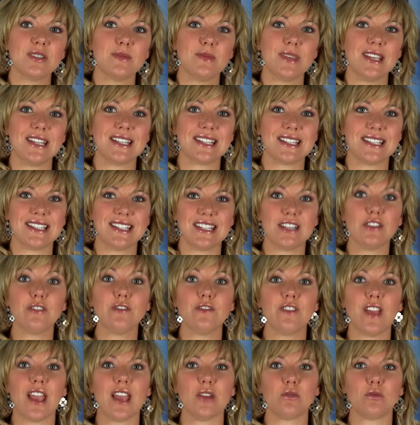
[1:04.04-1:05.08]
to be
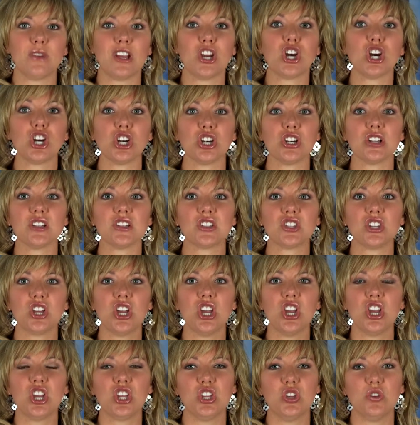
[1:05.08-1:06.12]
stiff and rehearsed,
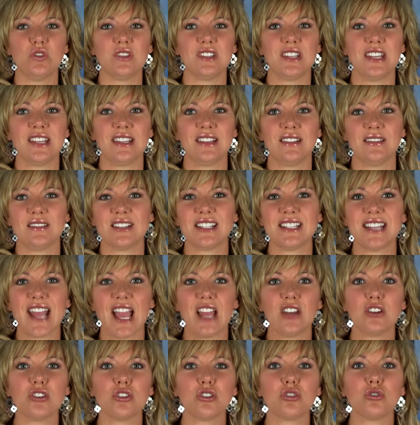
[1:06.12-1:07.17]
using
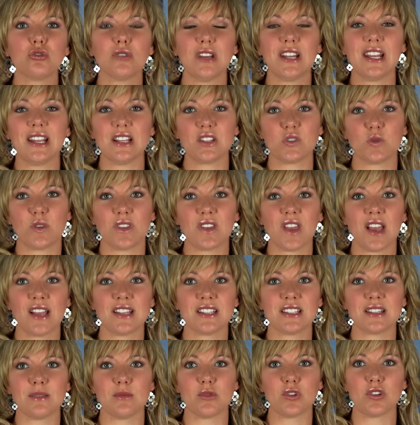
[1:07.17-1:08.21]
standard greetings with
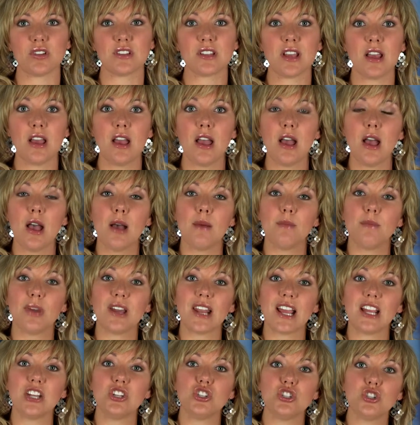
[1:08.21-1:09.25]
customers,
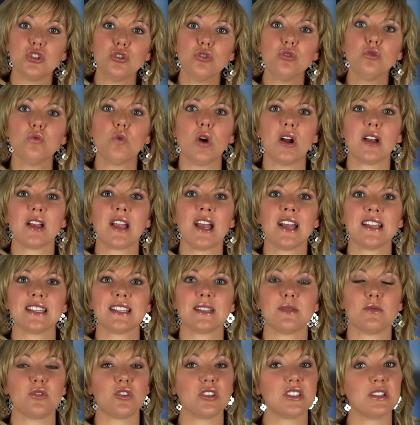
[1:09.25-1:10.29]
but I do want
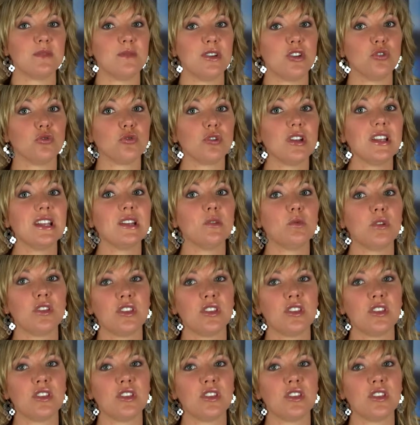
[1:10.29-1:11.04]
customers to be greeted